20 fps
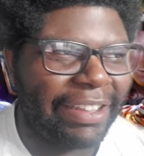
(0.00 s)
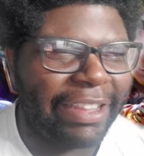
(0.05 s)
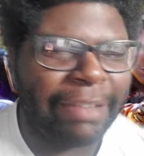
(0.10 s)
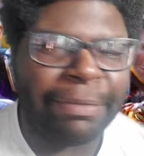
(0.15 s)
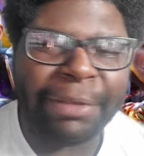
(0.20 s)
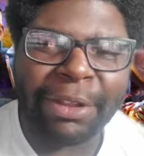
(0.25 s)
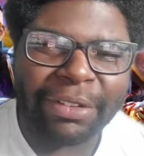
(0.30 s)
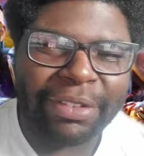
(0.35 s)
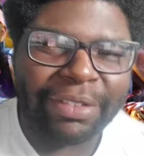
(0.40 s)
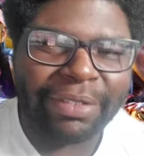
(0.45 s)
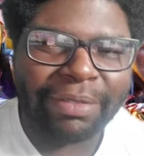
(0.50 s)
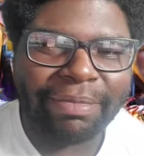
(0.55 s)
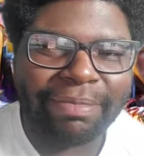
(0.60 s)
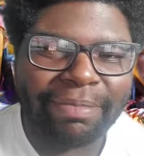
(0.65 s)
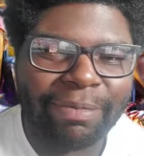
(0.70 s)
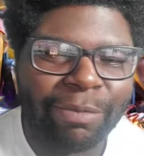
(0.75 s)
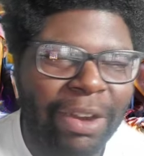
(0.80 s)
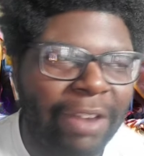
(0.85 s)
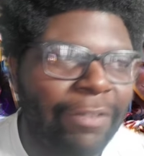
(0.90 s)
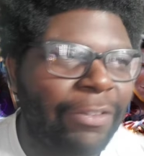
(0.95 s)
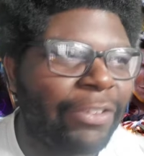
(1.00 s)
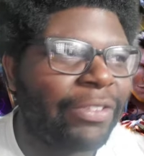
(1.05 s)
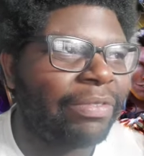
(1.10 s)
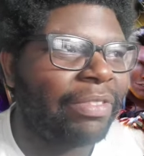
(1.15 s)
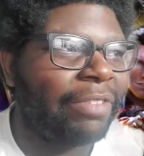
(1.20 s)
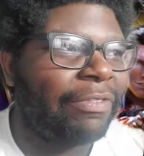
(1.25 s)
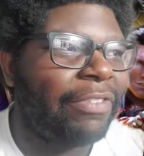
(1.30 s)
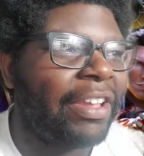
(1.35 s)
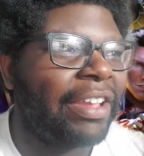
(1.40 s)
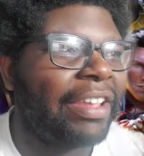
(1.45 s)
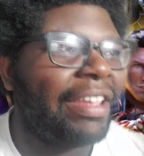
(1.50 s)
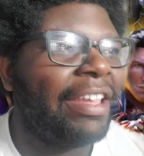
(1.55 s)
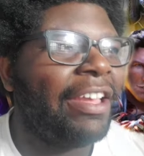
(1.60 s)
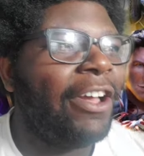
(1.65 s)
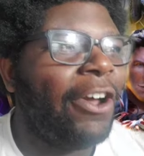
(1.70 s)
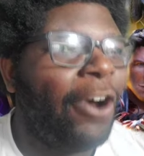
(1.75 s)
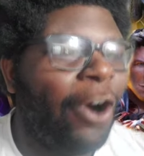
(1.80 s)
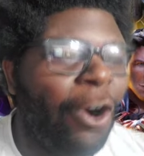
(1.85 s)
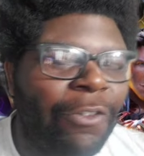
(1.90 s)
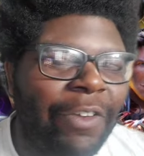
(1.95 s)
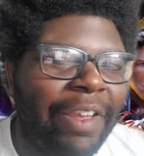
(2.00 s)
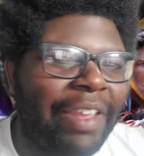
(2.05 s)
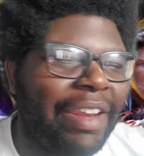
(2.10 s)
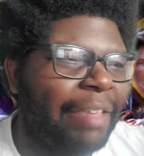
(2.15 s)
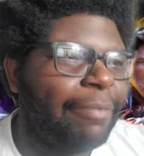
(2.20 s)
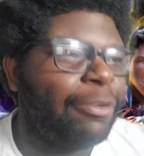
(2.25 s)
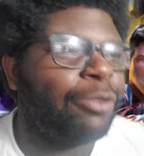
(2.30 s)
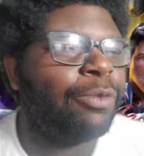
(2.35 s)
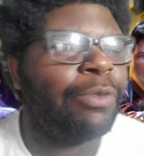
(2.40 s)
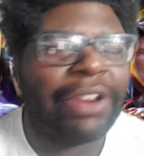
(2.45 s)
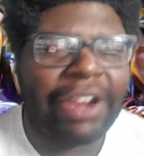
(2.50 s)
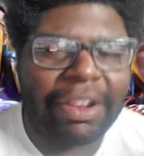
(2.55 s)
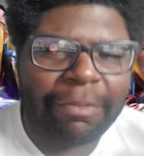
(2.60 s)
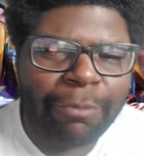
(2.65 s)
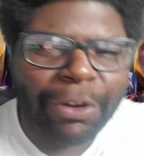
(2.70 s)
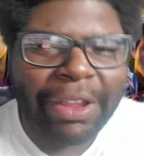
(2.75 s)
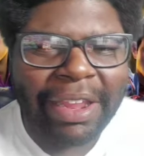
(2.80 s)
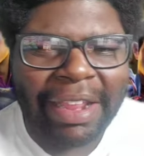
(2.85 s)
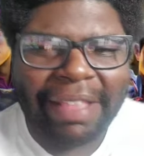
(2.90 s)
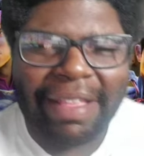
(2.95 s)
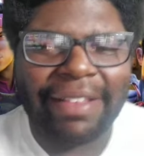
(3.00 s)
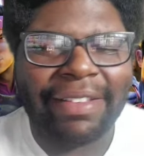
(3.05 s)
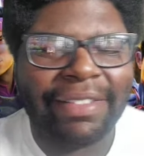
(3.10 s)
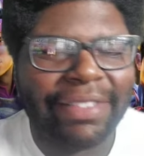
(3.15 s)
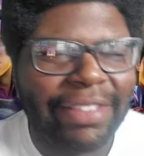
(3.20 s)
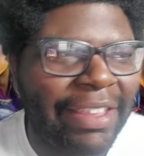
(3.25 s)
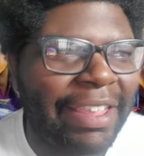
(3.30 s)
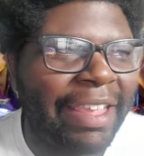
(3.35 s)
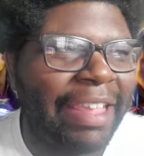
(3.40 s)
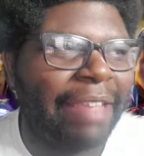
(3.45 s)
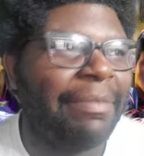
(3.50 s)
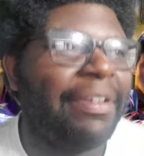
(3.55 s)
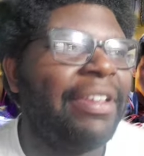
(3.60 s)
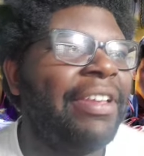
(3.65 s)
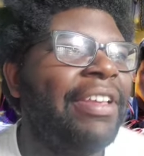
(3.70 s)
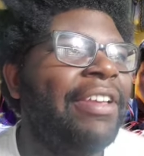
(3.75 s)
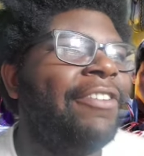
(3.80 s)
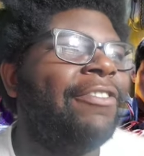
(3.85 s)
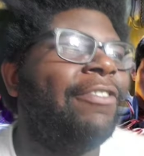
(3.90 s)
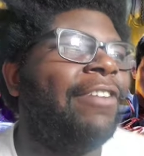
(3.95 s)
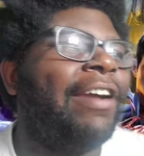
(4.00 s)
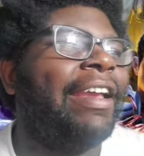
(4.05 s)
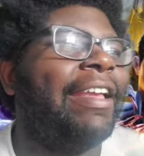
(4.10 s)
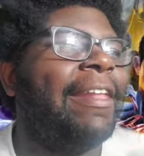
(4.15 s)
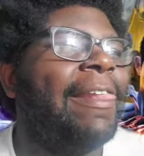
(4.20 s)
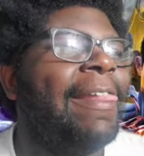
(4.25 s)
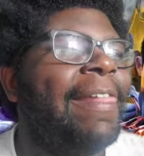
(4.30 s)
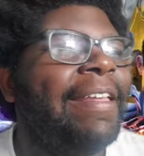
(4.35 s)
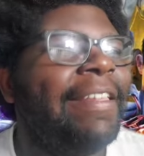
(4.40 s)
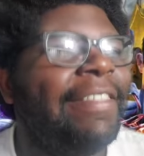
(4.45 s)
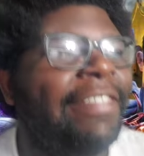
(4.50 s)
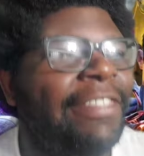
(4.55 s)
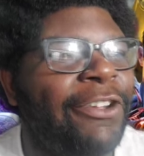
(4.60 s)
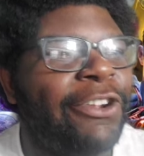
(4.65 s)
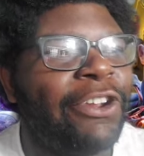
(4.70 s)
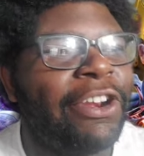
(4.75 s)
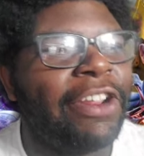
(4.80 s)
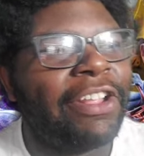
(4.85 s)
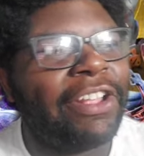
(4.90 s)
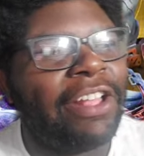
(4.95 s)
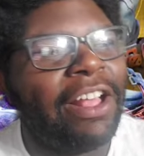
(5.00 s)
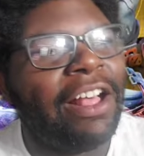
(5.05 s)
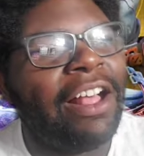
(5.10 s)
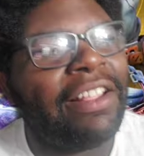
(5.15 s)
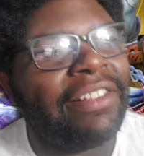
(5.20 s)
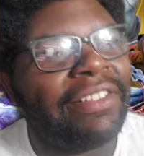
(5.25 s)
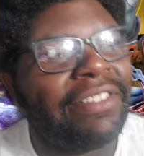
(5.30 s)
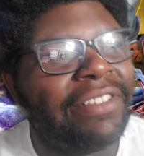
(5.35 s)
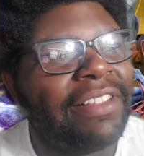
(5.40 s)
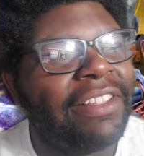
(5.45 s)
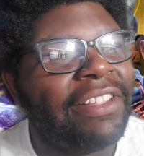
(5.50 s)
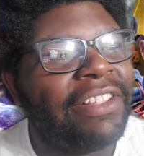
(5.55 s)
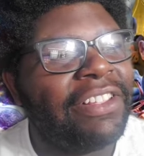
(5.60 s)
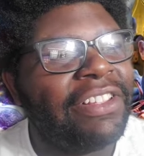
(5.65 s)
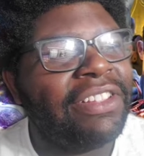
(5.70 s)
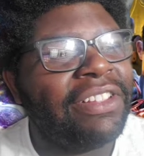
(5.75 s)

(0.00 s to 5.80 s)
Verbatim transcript: emotes, whatever the fuck, overhead emotes. We're getting we're getting into the game, right? They're gonna cost.